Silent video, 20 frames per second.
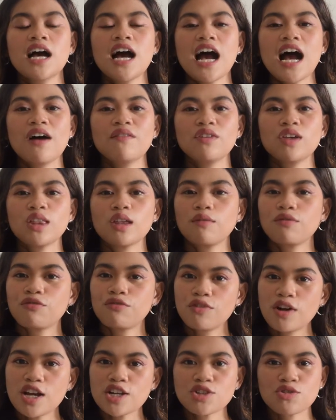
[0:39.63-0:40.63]
having that
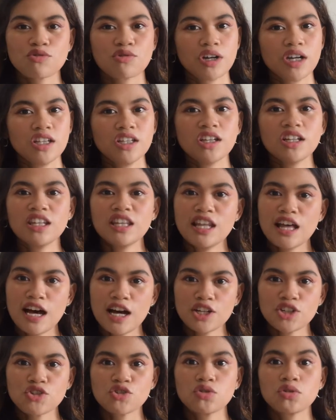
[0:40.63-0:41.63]
fresh, radiant,
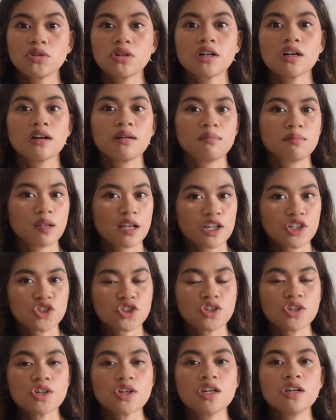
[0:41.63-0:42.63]
natural
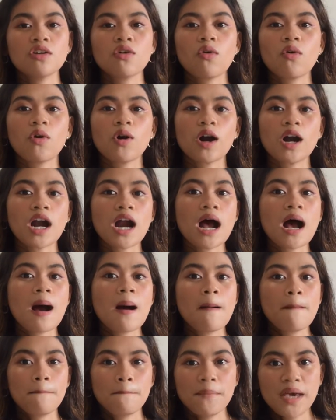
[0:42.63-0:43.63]
complexion or
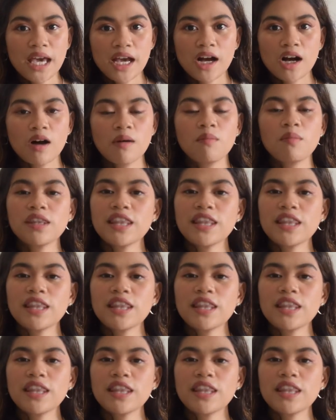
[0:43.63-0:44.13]
makeup.